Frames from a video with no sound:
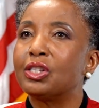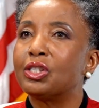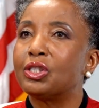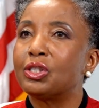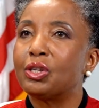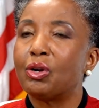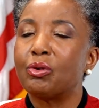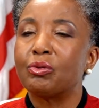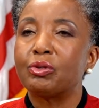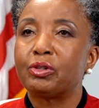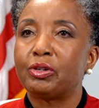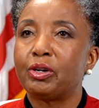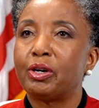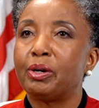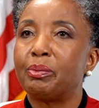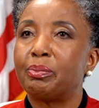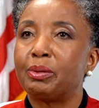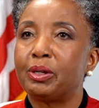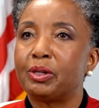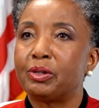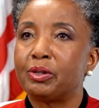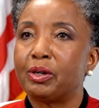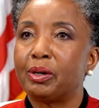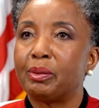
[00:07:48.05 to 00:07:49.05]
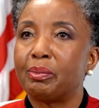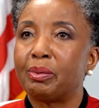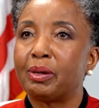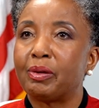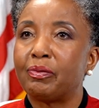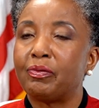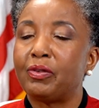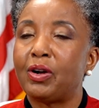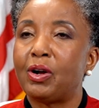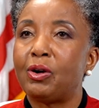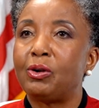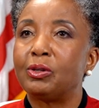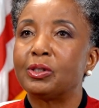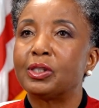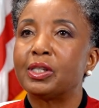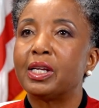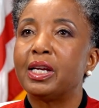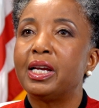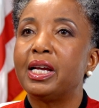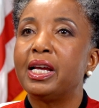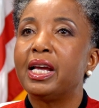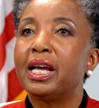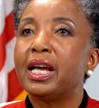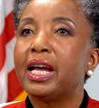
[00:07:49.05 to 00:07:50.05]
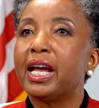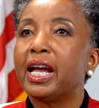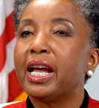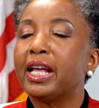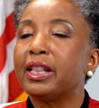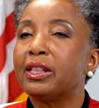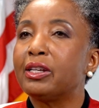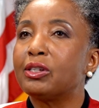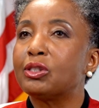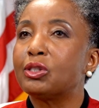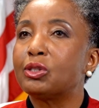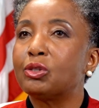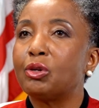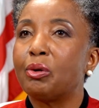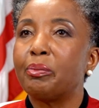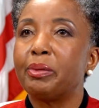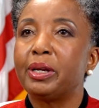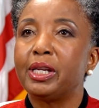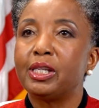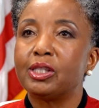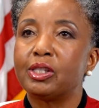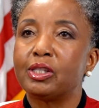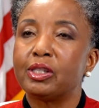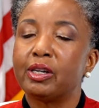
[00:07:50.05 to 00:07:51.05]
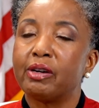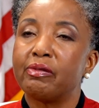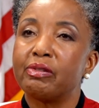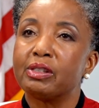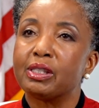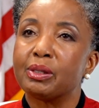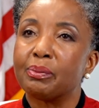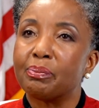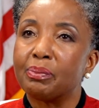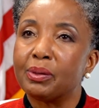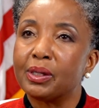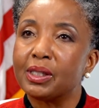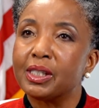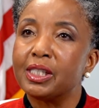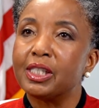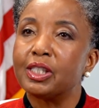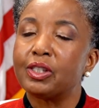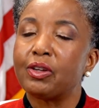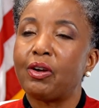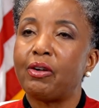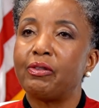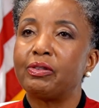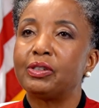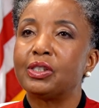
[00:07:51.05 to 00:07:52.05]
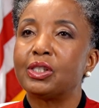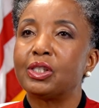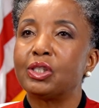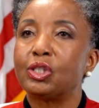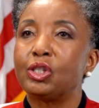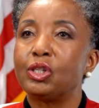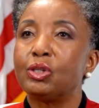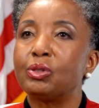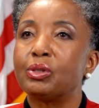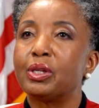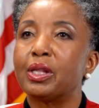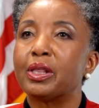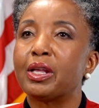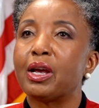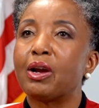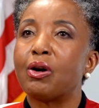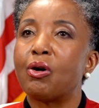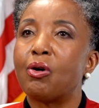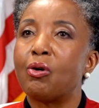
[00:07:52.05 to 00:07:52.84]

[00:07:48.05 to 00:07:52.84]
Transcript: So terribly, terribly false and there's so many stories of police officers using their